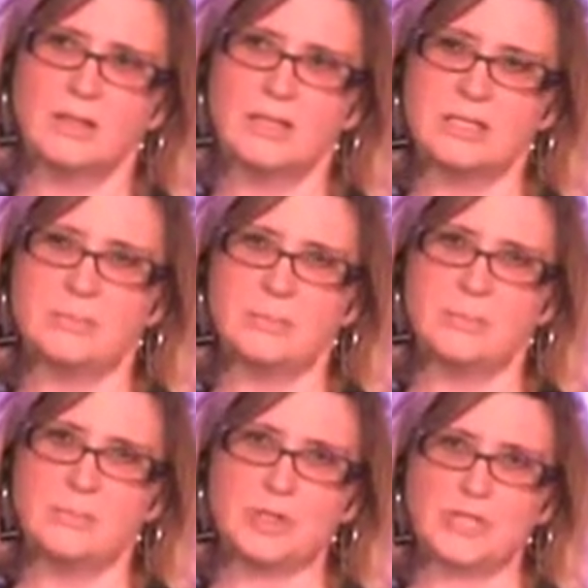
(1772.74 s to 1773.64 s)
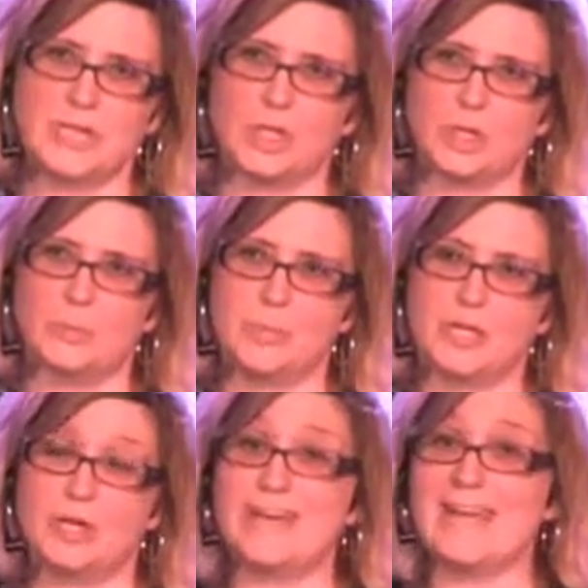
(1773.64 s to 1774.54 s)
this particular
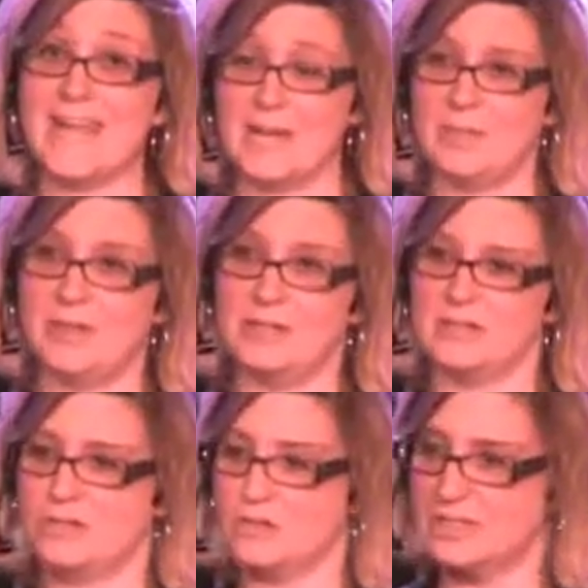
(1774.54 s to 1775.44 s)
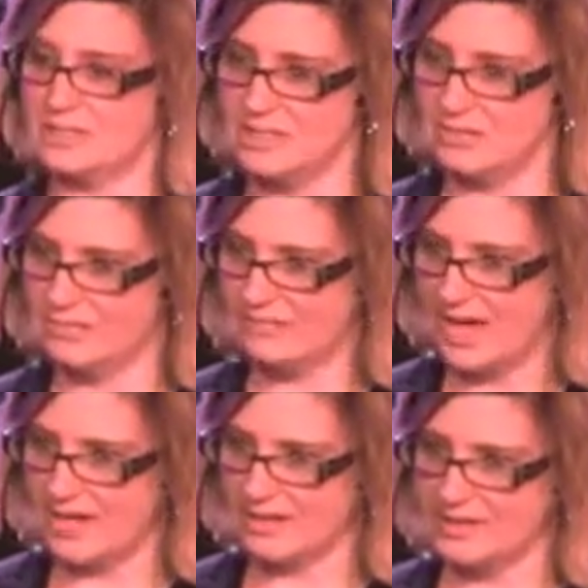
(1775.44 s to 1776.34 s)
beer name is. So you can see the
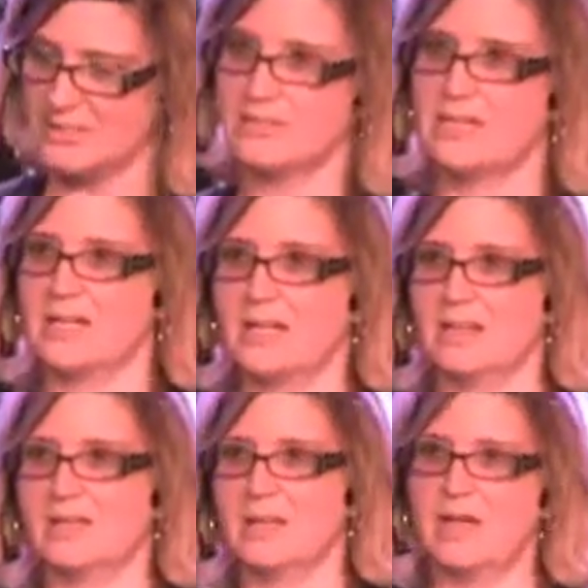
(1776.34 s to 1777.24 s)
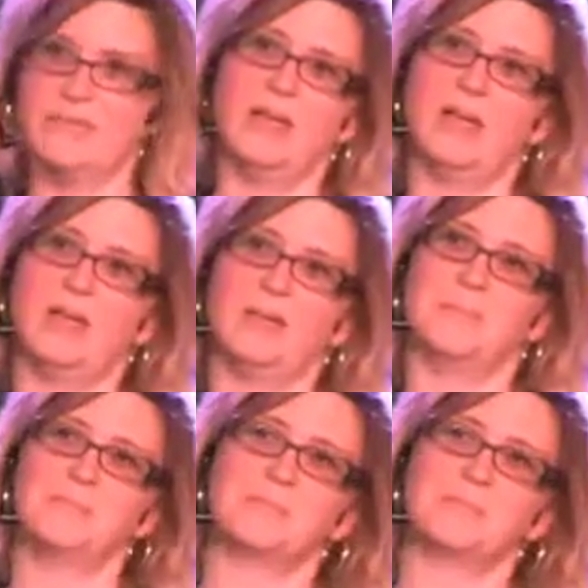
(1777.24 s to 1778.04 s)
fox sitting in the cafe.